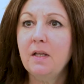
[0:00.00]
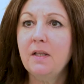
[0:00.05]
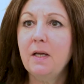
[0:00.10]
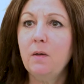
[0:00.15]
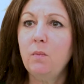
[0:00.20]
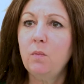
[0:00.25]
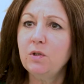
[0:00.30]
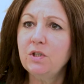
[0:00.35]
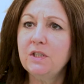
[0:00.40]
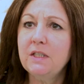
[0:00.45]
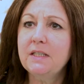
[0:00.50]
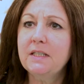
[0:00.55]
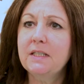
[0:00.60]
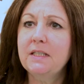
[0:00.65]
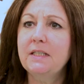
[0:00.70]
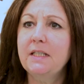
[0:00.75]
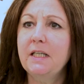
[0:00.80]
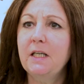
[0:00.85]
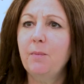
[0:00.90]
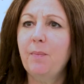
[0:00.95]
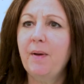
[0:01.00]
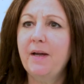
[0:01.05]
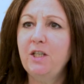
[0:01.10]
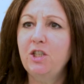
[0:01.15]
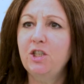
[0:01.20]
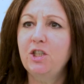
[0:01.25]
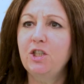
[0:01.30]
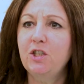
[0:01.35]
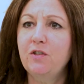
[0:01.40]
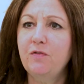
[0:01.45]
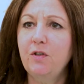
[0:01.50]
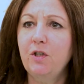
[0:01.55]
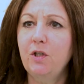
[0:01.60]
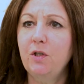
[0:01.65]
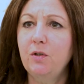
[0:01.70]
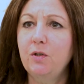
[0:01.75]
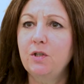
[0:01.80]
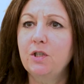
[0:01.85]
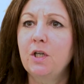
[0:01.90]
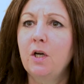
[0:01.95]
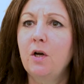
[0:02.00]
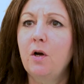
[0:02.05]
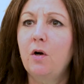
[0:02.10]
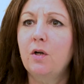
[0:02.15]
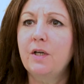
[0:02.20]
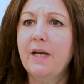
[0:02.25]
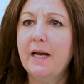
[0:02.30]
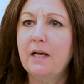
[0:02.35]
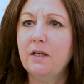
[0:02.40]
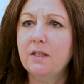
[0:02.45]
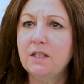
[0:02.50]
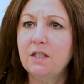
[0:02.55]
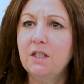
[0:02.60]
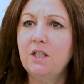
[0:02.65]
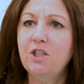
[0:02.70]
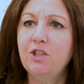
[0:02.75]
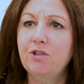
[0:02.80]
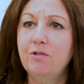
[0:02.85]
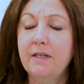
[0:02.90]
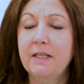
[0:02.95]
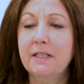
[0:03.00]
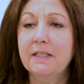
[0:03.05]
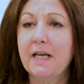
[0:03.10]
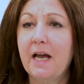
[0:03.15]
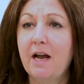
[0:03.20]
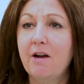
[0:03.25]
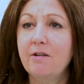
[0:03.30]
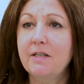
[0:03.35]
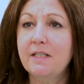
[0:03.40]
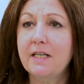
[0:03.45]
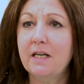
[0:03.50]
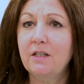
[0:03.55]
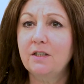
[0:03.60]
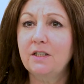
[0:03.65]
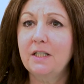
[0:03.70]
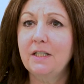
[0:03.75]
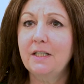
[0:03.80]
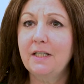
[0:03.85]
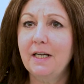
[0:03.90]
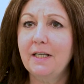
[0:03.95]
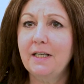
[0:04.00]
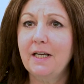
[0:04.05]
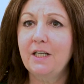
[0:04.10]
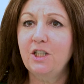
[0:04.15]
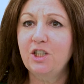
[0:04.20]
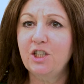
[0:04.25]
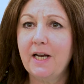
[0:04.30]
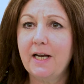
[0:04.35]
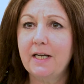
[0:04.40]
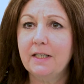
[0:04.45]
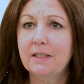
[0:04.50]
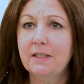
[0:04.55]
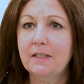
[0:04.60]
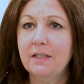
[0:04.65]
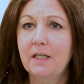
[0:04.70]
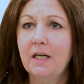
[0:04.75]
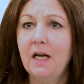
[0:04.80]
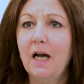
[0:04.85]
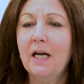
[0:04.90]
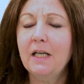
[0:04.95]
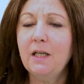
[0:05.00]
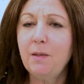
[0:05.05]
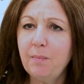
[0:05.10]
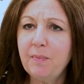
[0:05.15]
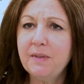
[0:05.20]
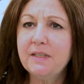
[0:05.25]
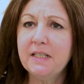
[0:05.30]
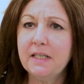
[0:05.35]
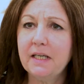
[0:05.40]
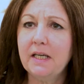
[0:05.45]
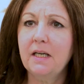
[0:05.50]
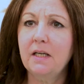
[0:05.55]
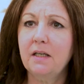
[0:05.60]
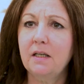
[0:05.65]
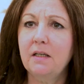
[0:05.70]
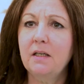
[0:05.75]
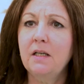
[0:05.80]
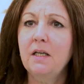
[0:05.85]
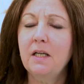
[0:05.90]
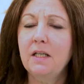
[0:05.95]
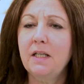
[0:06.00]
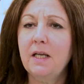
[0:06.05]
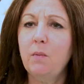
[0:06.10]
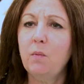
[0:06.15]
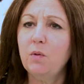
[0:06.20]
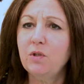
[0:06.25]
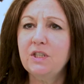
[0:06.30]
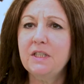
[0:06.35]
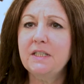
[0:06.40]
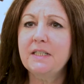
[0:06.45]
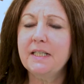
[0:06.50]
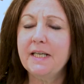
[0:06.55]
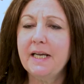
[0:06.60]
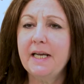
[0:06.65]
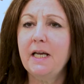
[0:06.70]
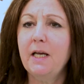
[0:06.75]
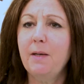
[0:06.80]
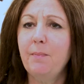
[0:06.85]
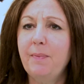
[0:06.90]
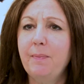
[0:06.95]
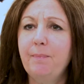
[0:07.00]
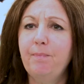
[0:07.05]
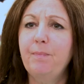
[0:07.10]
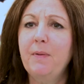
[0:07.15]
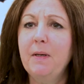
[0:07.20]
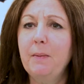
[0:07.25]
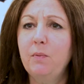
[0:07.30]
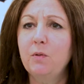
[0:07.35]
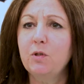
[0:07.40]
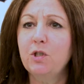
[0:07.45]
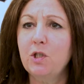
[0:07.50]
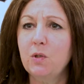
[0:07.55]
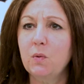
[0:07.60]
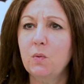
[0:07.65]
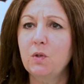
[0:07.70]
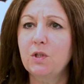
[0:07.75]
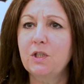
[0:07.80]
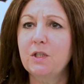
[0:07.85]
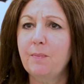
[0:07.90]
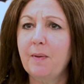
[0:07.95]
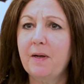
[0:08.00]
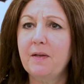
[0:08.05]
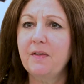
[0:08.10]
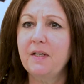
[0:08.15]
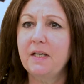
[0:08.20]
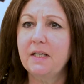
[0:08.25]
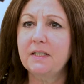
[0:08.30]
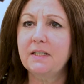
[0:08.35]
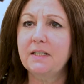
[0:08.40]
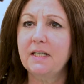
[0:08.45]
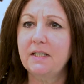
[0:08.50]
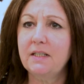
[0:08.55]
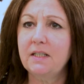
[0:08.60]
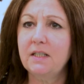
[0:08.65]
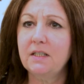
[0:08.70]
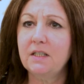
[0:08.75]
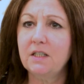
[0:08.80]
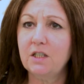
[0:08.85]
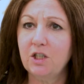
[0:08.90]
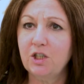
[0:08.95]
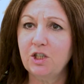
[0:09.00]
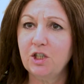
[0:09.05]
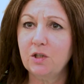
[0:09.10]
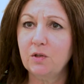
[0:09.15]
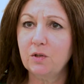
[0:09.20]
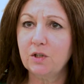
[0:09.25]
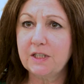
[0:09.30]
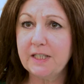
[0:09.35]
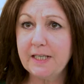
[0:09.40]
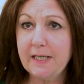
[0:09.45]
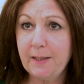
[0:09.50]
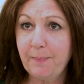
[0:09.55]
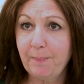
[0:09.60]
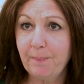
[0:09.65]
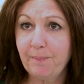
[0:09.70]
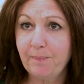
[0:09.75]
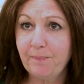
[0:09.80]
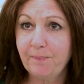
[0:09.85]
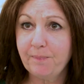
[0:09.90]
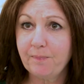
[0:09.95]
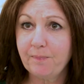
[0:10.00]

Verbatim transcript: They wanted to seek patients' views on how surgery is carried out in the N H S, and in particular, they wanted to hear people's thoughts about the extended surgical team.